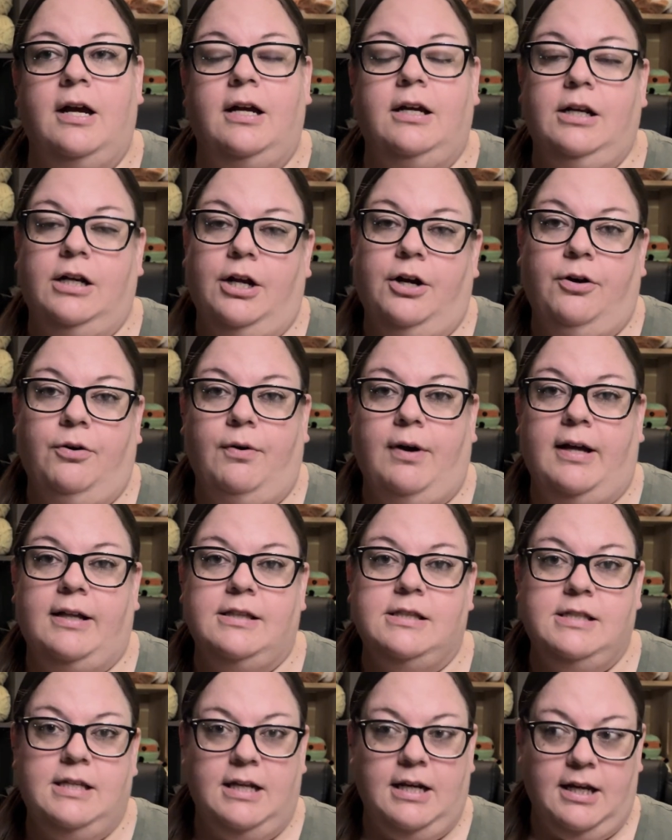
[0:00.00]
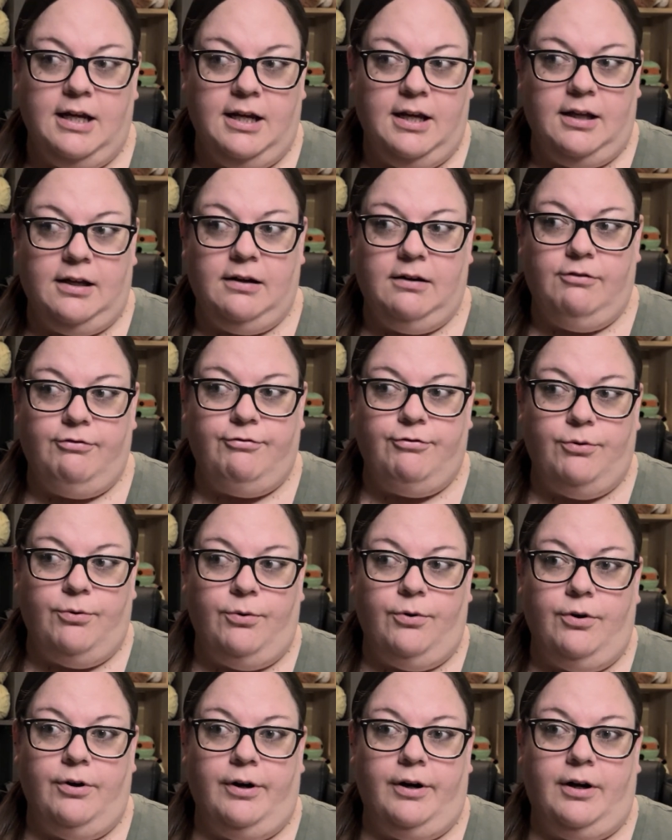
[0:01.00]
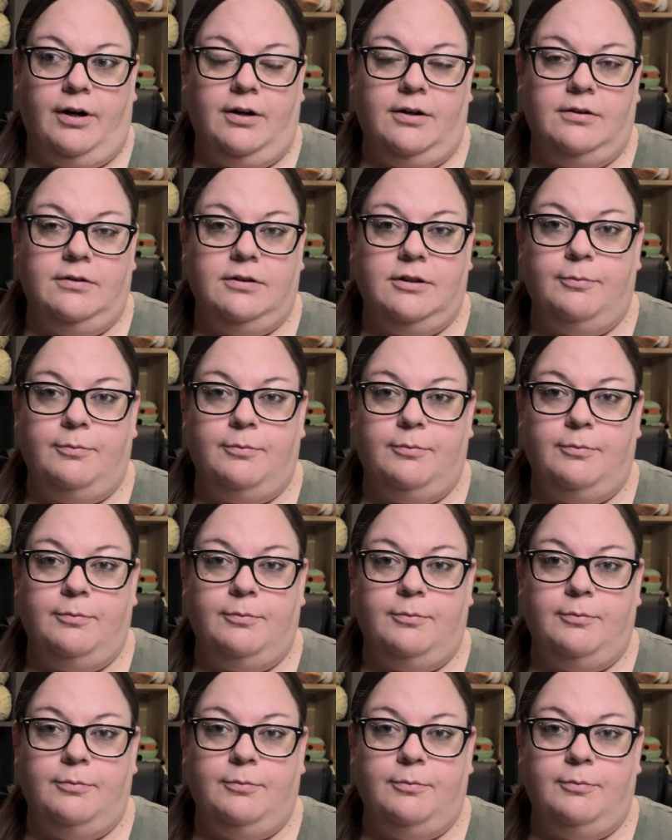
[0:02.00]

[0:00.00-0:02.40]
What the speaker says: I did it for